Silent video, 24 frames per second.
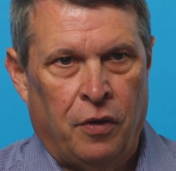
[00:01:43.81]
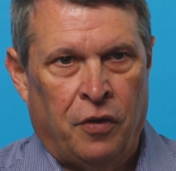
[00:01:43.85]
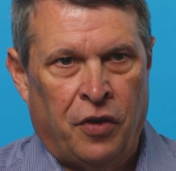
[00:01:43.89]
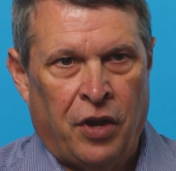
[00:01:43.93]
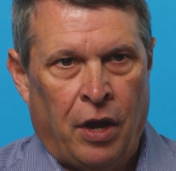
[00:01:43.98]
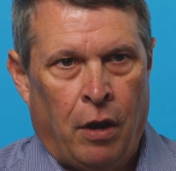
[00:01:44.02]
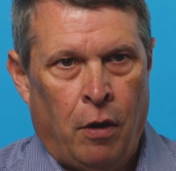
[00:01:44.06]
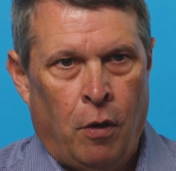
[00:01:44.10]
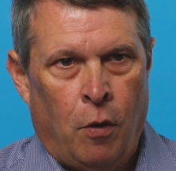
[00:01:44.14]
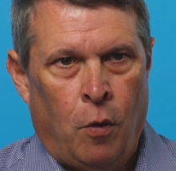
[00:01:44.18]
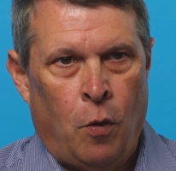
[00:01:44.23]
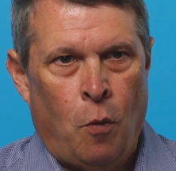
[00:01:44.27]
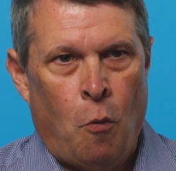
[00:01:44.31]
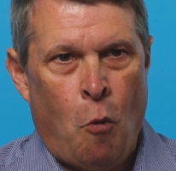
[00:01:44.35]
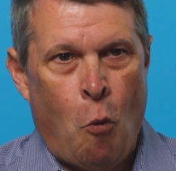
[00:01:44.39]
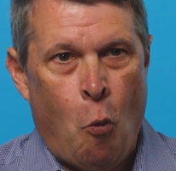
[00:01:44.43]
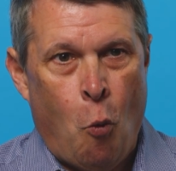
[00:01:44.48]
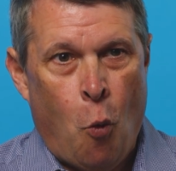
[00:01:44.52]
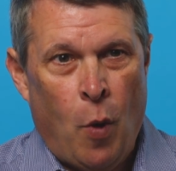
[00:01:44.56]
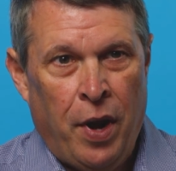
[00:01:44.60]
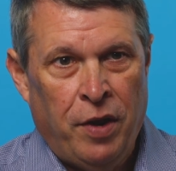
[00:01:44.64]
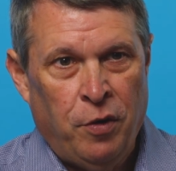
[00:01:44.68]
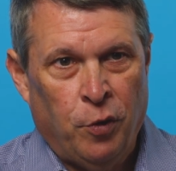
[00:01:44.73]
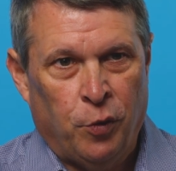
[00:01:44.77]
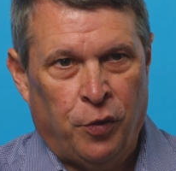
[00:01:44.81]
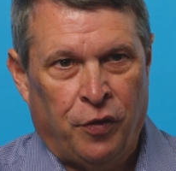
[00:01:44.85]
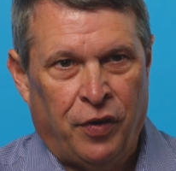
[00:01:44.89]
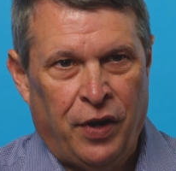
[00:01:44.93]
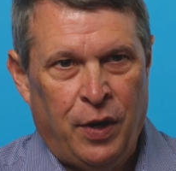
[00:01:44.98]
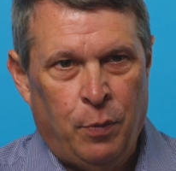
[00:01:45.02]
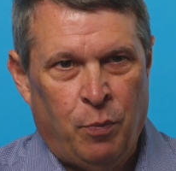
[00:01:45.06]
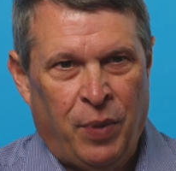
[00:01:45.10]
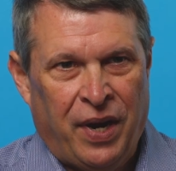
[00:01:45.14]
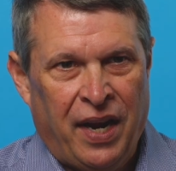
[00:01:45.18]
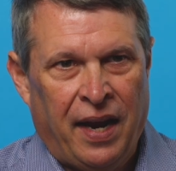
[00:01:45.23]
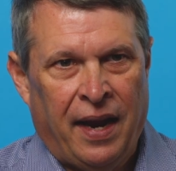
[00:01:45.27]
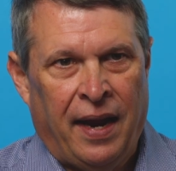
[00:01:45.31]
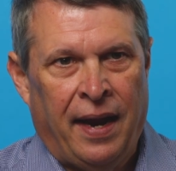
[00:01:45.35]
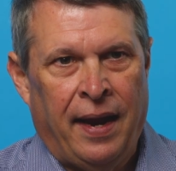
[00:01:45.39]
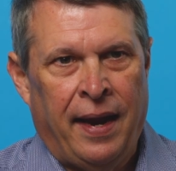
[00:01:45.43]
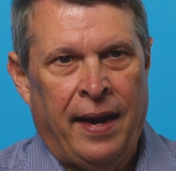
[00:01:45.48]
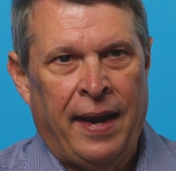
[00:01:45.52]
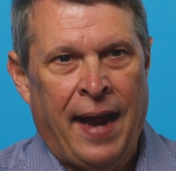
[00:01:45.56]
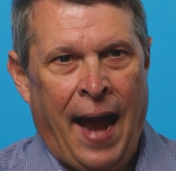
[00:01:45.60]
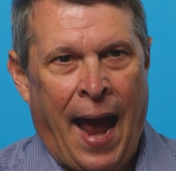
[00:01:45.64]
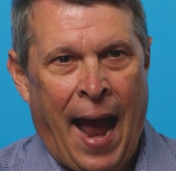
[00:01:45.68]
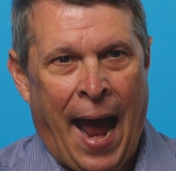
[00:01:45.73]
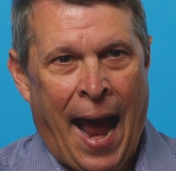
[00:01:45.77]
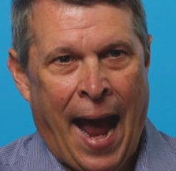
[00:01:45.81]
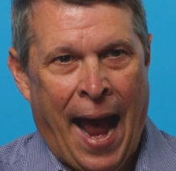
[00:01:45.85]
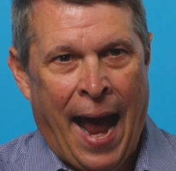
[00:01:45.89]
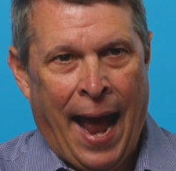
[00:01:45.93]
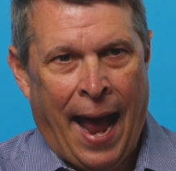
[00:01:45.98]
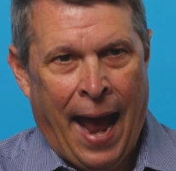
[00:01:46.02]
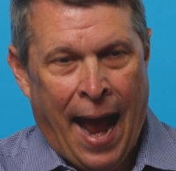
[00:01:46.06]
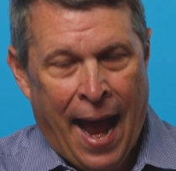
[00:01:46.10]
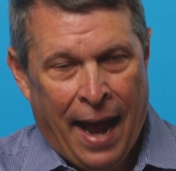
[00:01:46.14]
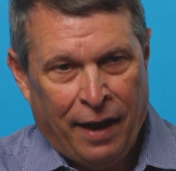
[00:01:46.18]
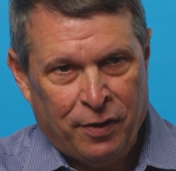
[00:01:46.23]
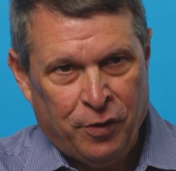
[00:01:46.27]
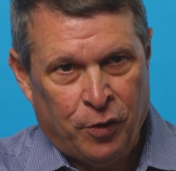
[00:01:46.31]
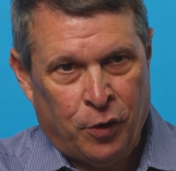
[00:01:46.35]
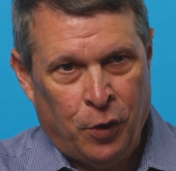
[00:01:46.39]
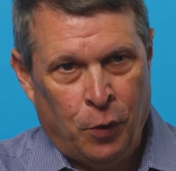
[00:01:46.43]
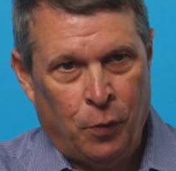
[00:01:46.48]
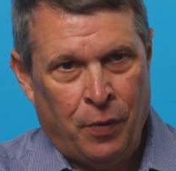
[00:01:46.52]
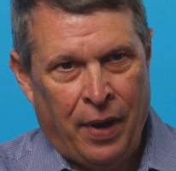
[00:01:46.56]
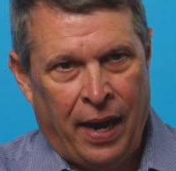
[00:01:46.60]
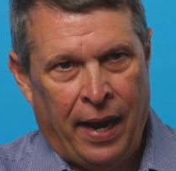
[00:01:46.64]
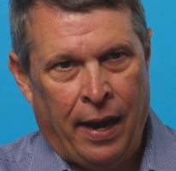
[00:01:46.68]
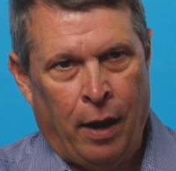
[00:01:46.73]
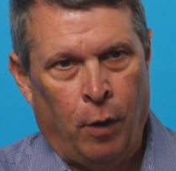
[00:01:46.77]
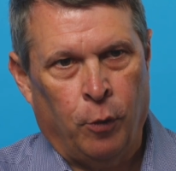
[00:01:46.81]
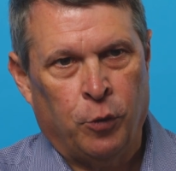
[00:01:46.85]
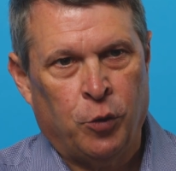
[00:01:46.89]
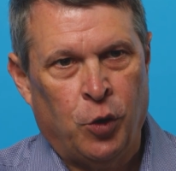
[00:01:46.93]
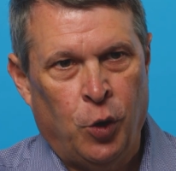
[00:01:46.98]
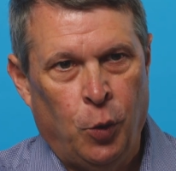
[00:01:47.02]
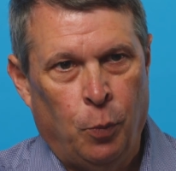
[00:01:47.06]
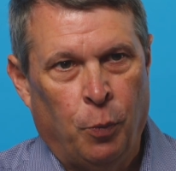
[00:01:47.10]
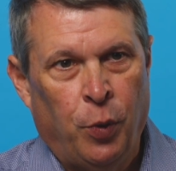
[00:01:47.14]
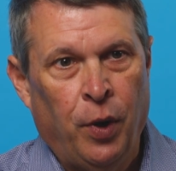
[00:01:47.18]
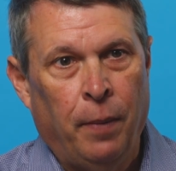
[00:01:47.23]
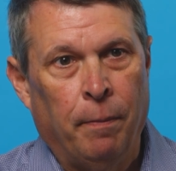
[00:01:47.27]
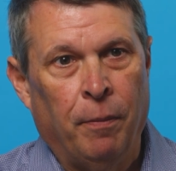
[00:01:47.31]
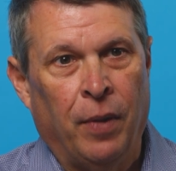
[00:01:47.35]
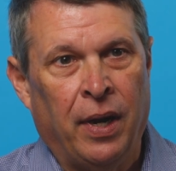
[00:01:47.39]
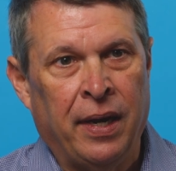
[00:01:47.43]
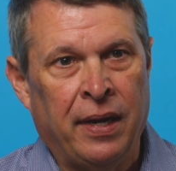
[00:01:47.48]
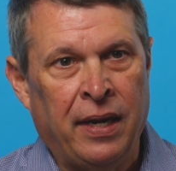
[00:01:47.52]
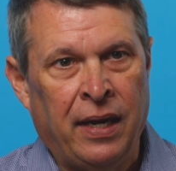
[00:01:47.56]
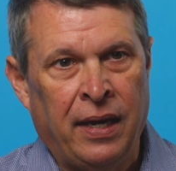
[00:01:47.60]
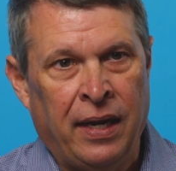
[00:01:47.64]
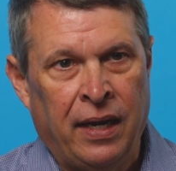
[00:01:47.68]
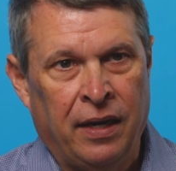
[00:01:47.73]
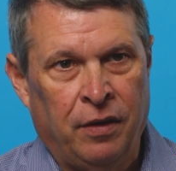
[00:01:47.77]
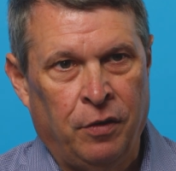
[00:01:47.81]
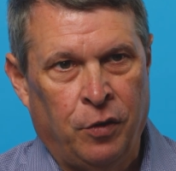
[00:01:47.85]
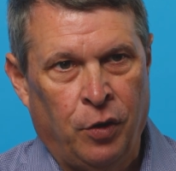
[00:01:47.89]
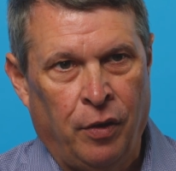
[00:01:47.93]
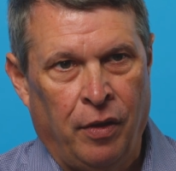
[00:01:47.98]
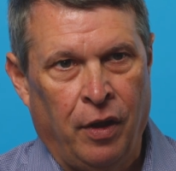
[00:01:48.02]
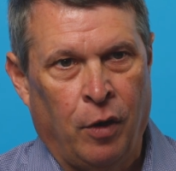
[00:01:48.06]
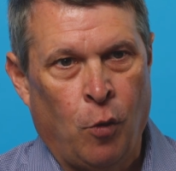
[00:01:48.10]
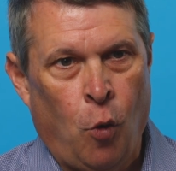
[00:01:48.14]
So when your CPA asks you now to put money into the